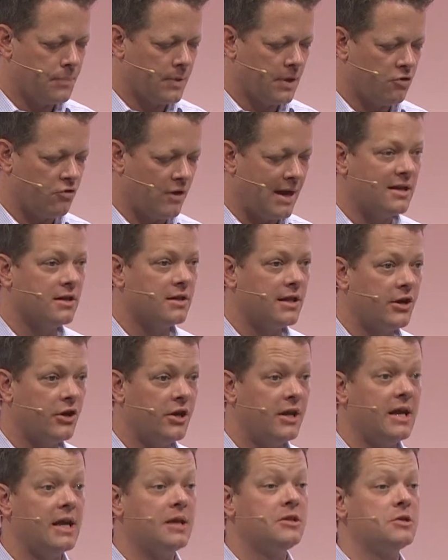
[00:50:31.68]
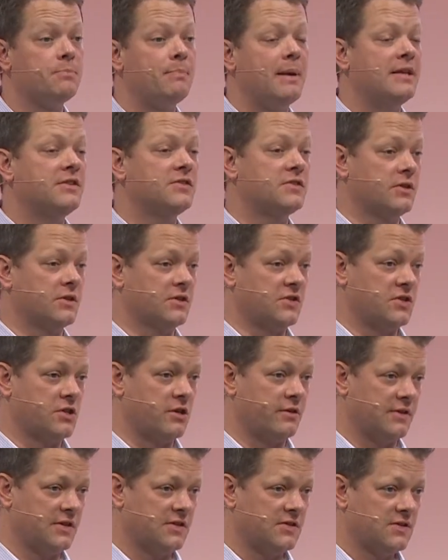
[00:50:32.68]
granularity, it depends on the
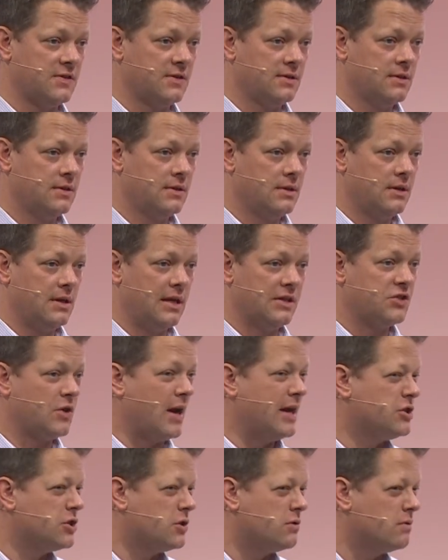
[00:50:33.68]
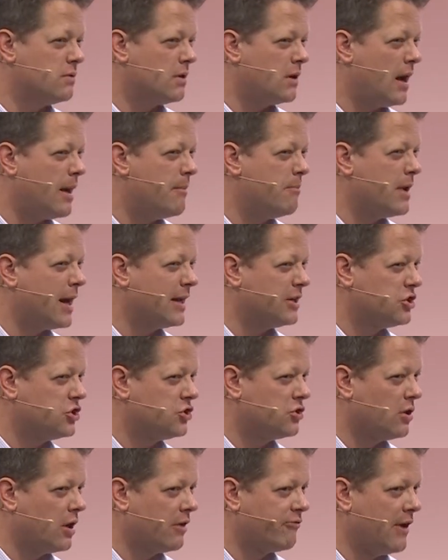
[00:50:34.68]
service. And so I don't, I'm not
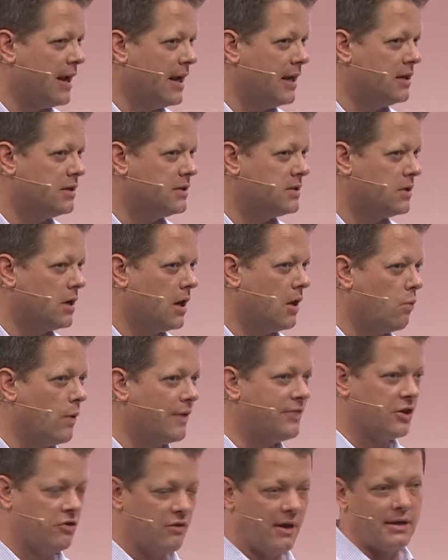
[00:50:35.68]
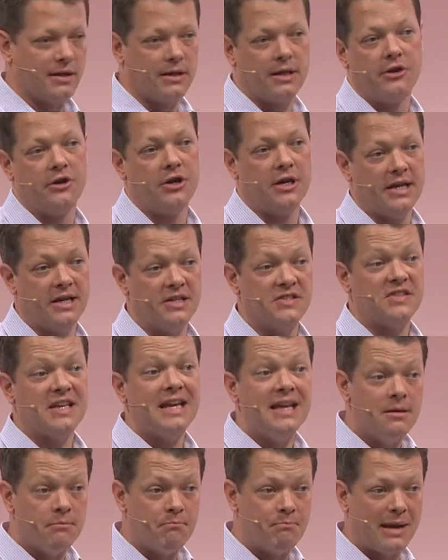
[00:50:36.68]
sure offhand uh, what the granularity is
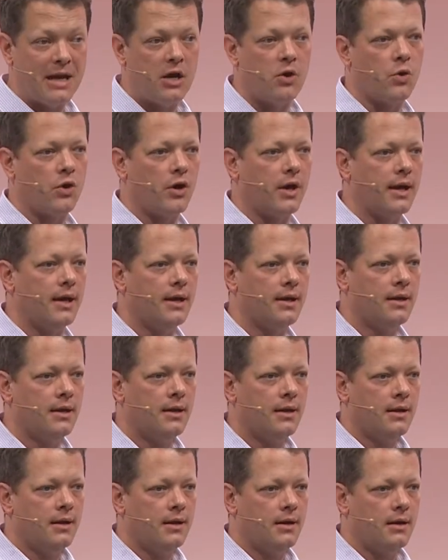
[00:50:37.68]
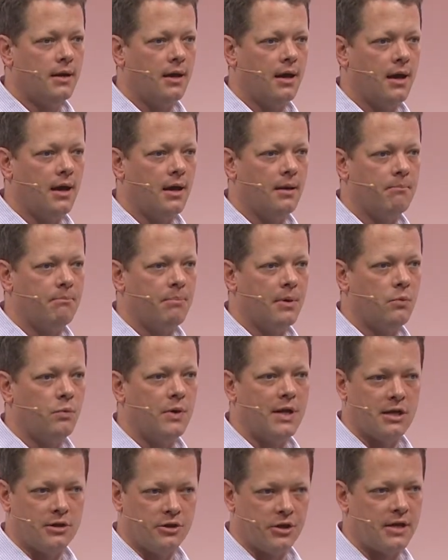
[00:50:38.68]
in BigQuery, uh, but we
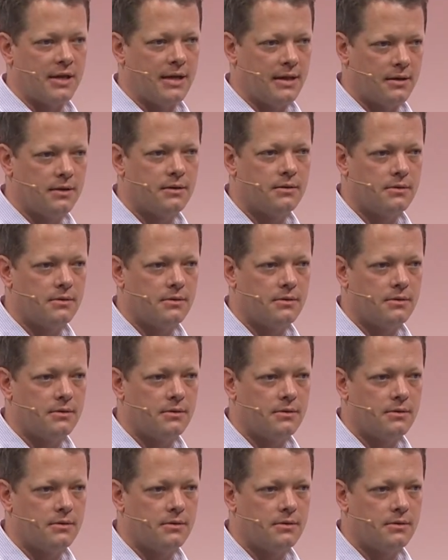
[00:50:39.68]
can look at it